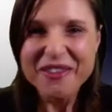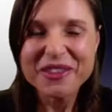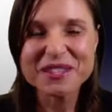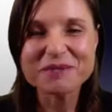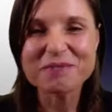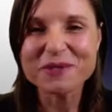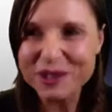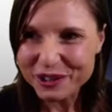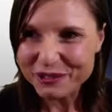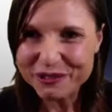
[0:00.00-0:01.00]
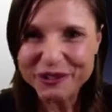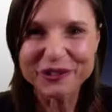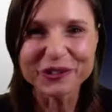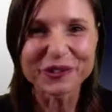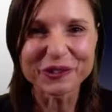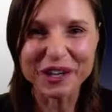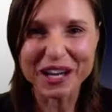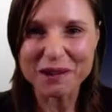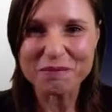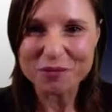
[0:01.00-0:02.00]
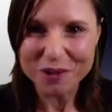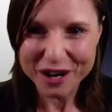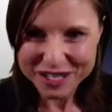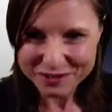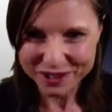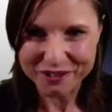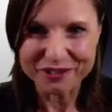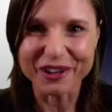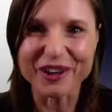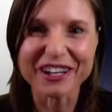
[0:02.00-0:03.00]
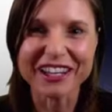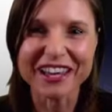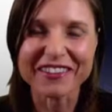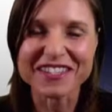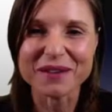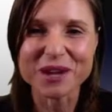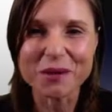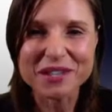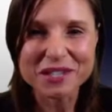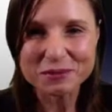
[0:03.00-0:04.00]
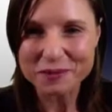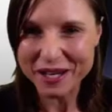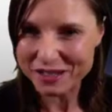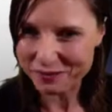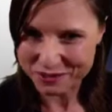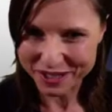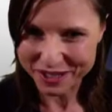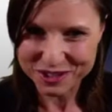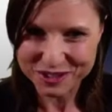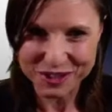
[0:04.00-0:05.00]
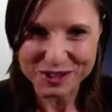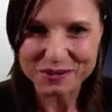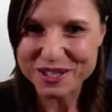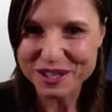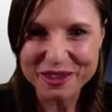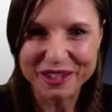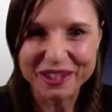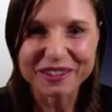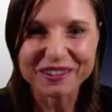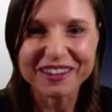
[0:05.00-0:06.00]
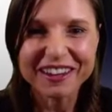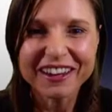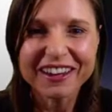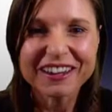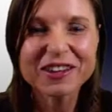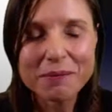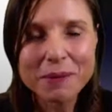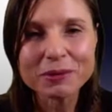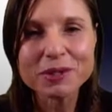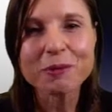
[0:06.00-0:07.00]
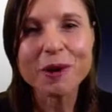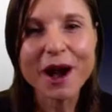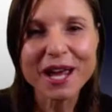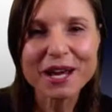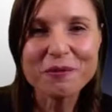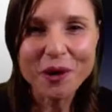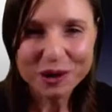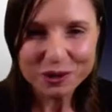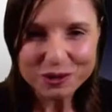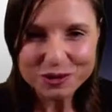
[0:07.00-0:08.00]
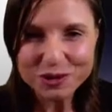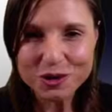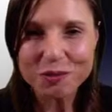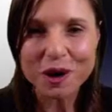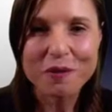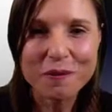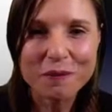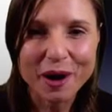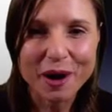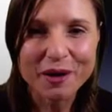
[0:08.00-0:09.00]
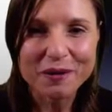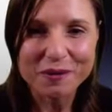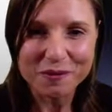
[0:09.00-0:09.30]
this beautiful embracement of learning at the same time. And this is what makes you so special, I think. You get people to buy in what you do by